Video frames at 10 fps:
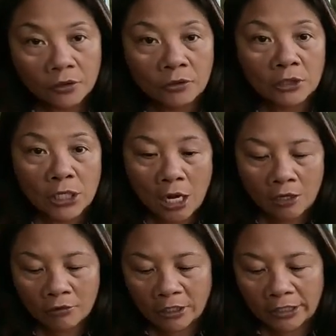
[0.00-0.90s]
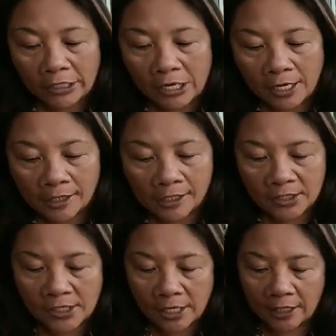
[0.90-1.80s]
So the taco that I got is
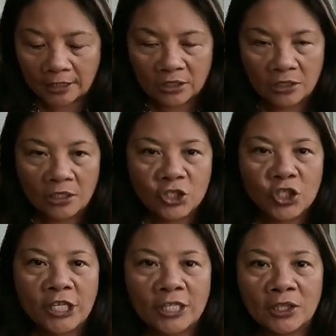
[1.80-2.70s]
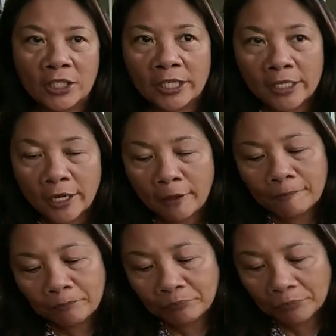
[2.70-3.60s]
the, the chicken tinga.
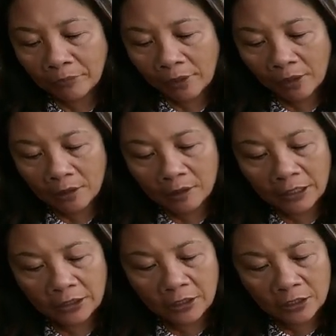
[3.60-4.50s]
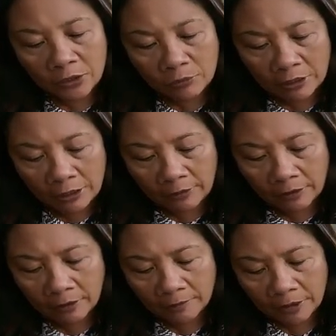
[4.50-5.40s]
I think it's what I'm, mm
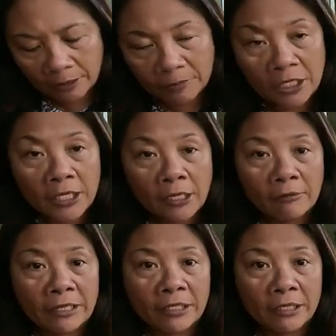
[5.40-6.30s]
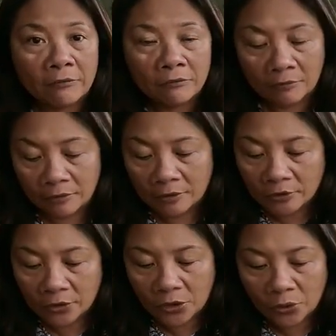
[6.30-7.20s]
-hmm. I'm mm-hmm. eating right now.
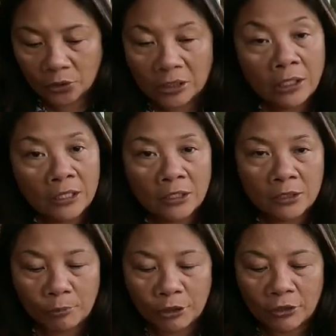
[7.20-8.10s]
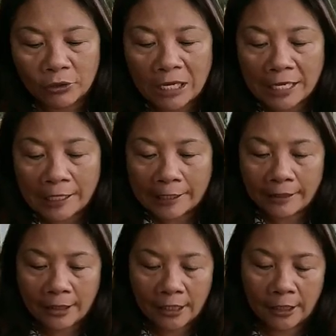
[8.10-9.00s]
So, and it's pretty good. I like
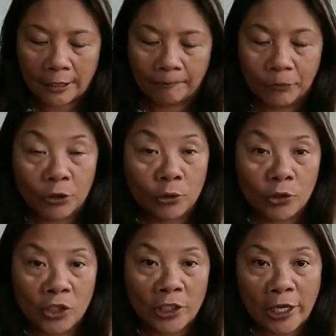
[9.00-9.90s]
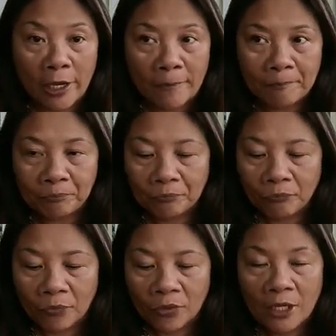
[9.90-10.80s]
the, uh, the tortilla.
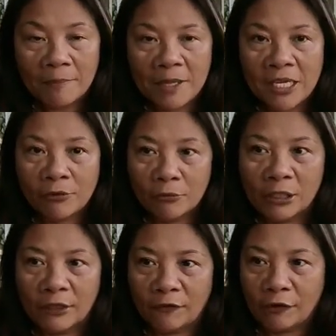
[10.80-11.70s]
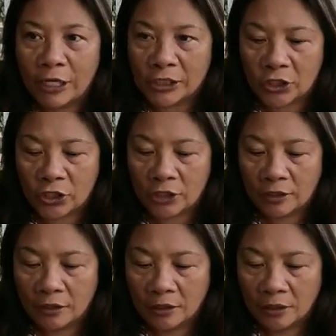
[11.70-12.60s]
They make it really fresh. Mm
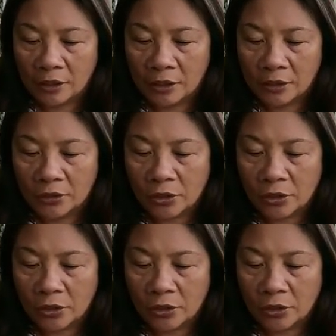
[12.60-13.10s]
-hmm.